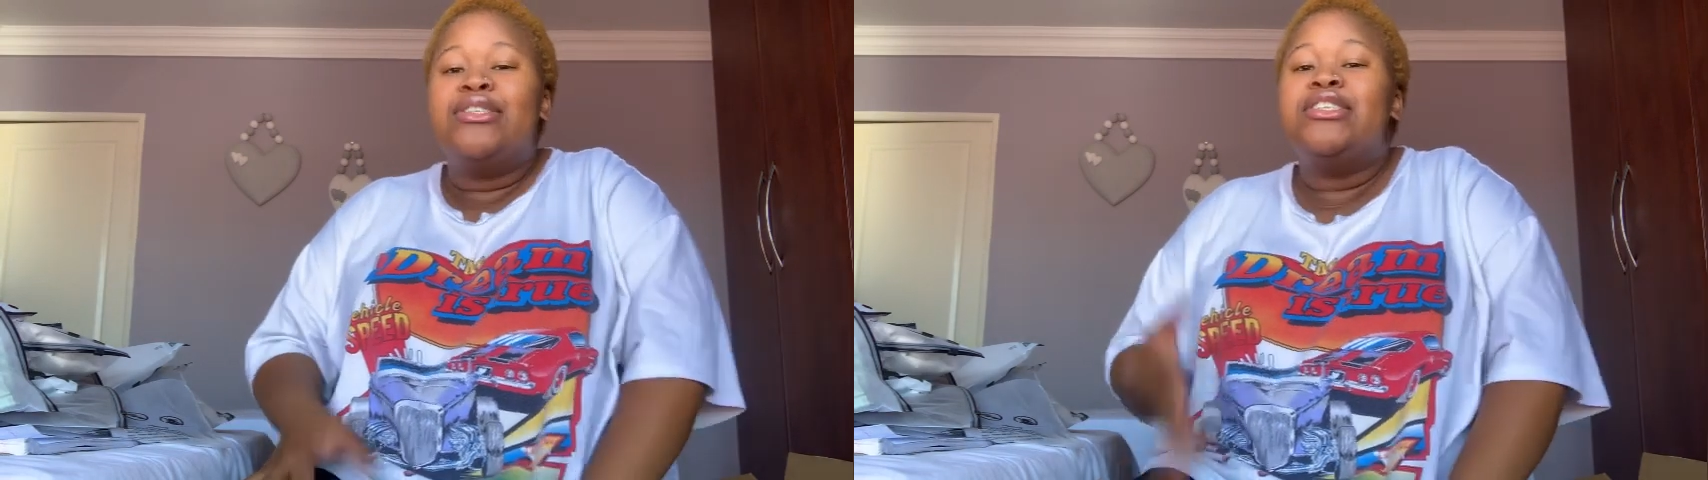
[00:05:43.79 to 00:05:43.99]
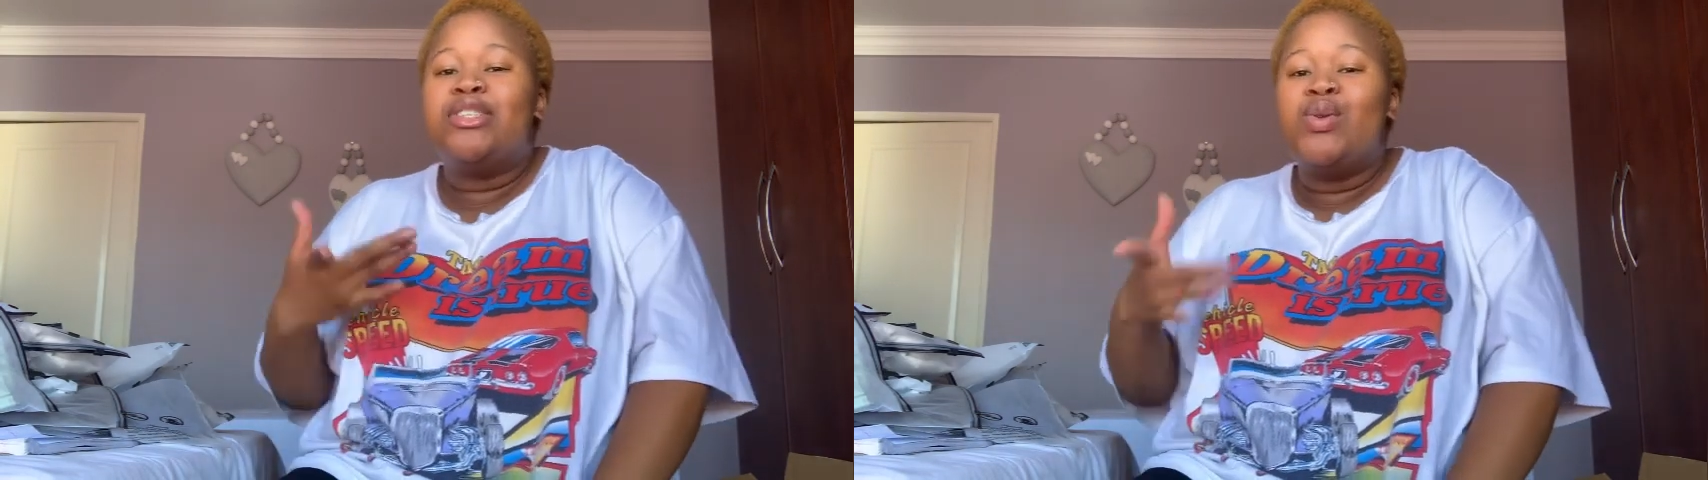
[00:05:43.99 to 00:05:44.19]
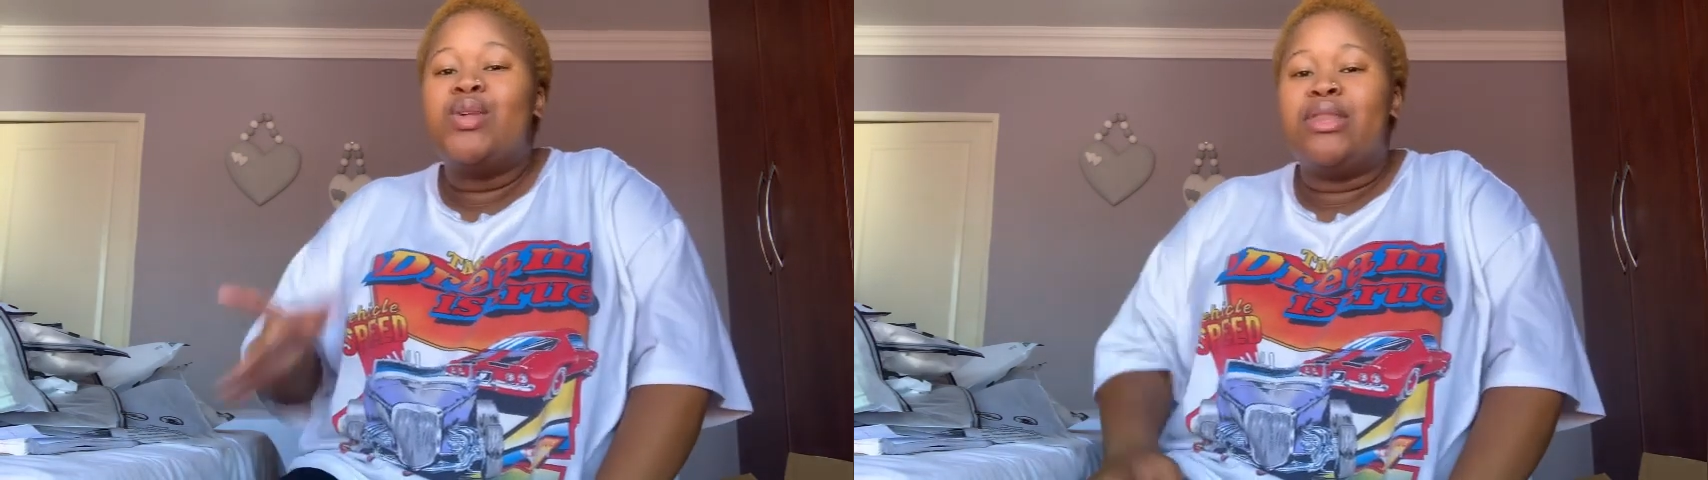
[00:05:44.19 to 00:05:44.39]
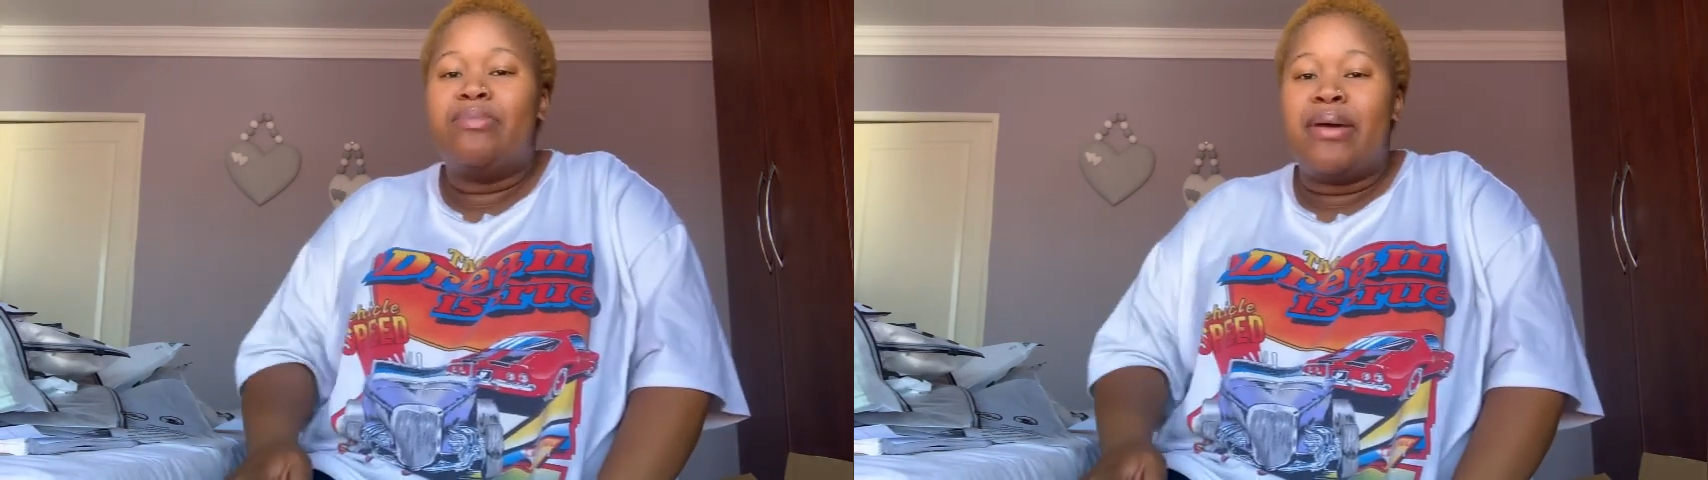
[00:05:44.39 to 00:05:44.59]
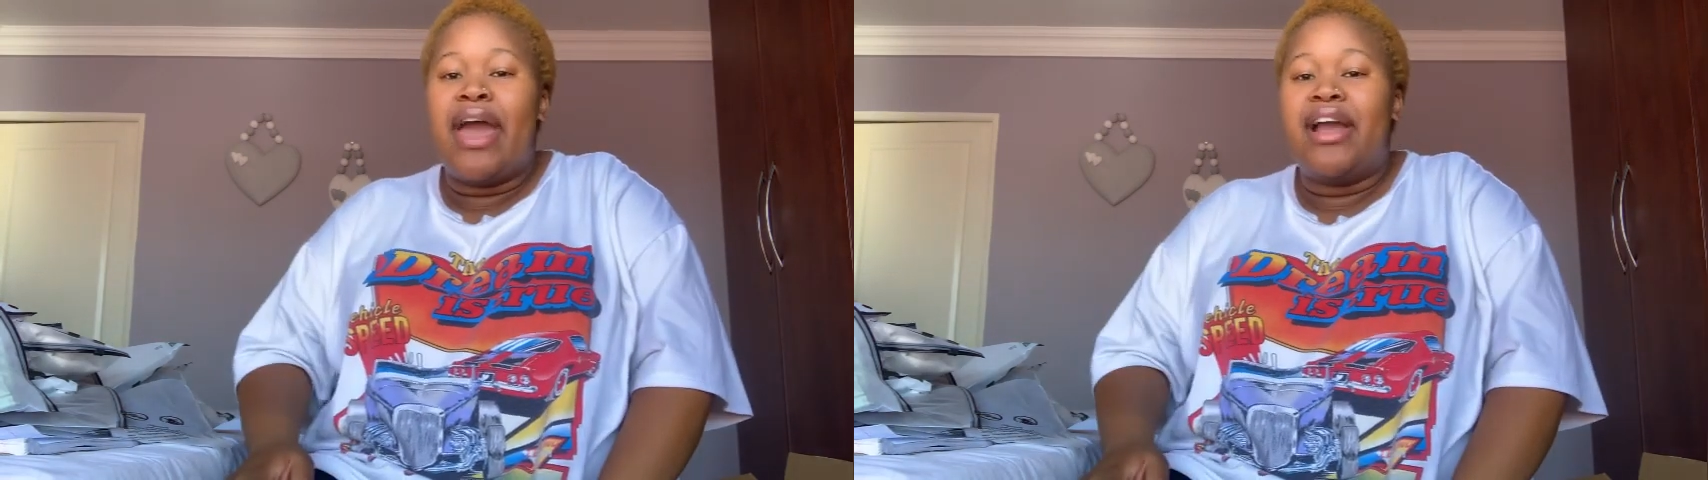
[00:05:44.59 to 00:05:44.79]
going to start with the
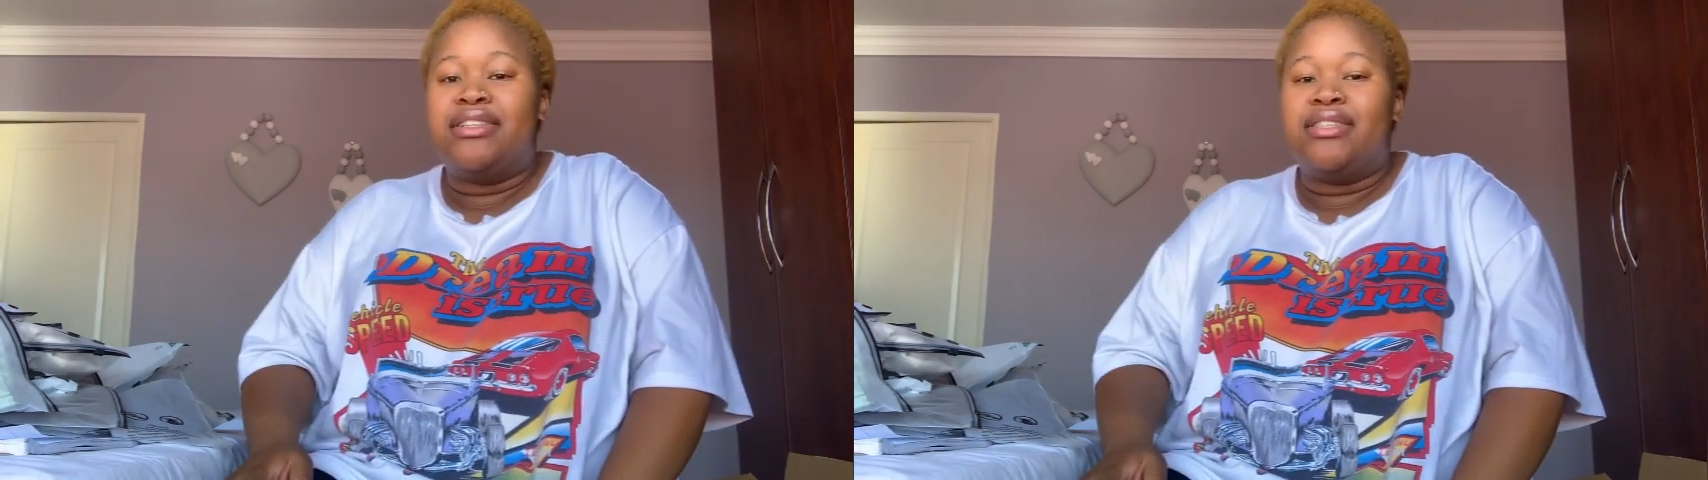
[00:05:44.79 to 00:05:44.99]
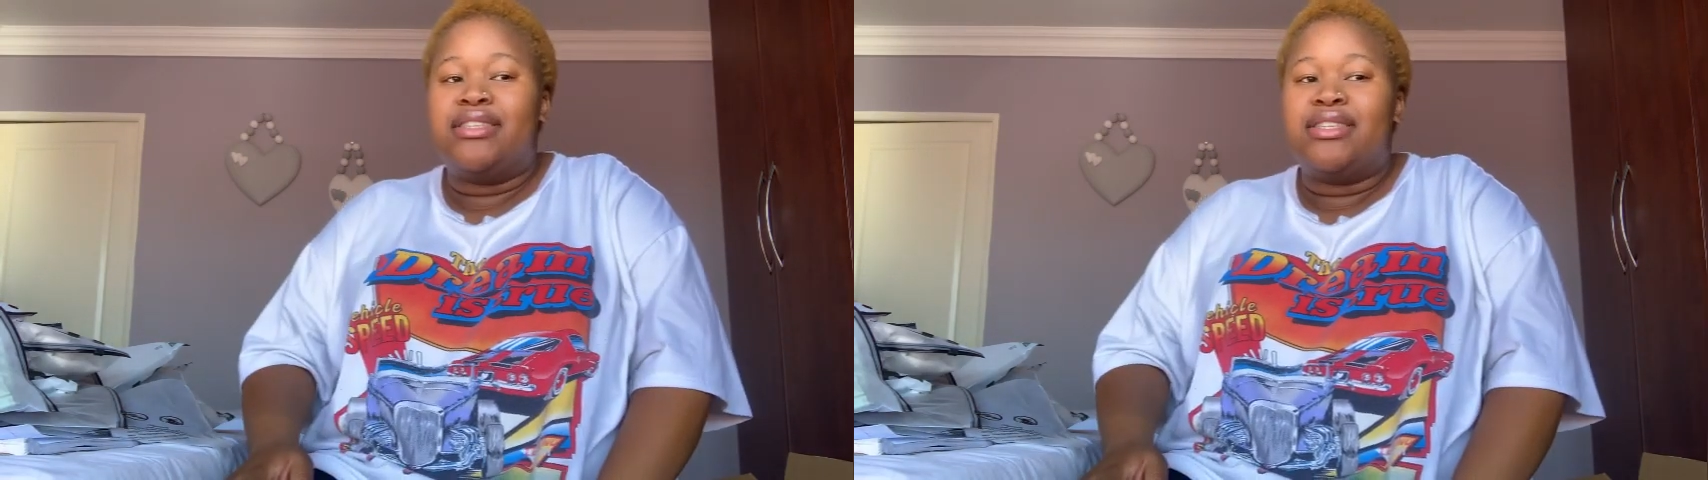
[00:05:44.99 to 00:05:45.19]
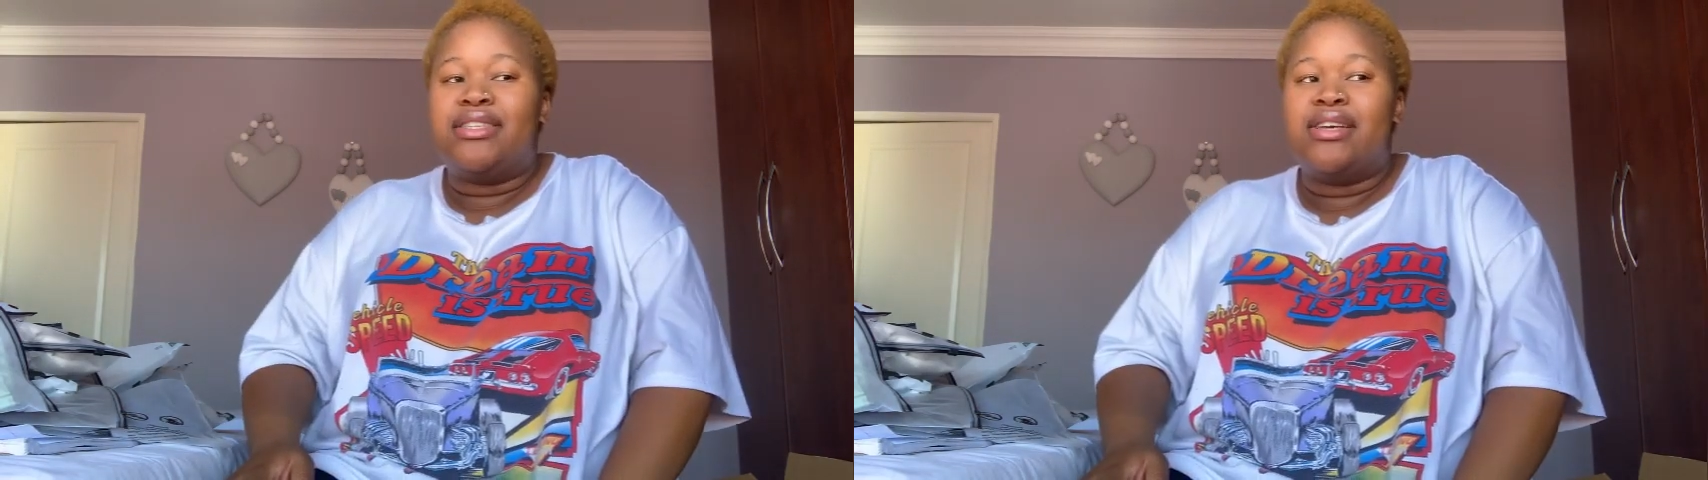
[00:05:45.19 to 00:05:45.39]
pants.